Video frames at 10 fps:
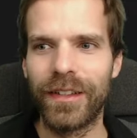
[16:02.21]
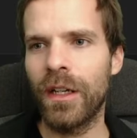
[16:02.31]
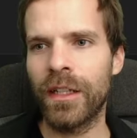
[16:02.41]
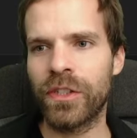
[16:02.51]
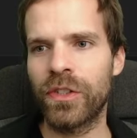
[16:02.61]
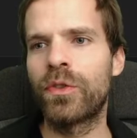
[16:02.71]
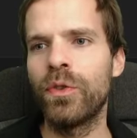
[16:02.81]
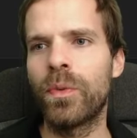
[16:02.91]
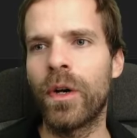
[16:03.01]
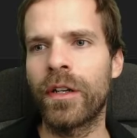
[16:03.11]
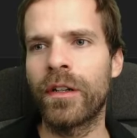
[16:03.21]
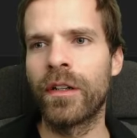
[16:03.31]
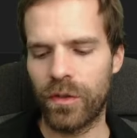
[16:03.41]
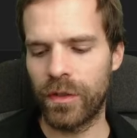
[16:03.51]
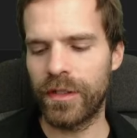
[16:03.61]
Let's just do one
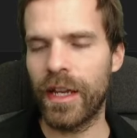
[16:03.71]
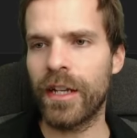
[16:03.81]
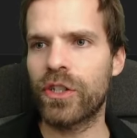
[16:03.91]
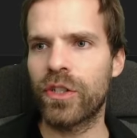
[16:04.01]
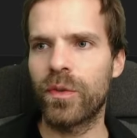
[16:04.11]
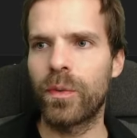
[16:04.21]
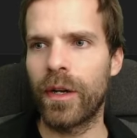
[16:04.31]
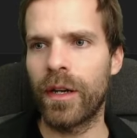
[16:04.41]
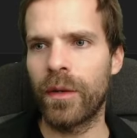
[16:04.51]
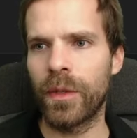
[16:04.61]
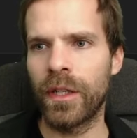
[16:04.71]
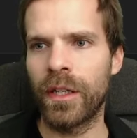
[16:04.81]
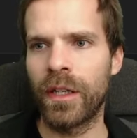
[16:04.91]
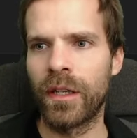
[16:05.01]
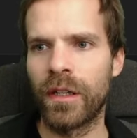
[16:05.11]
transaction where
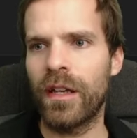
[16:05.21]
we,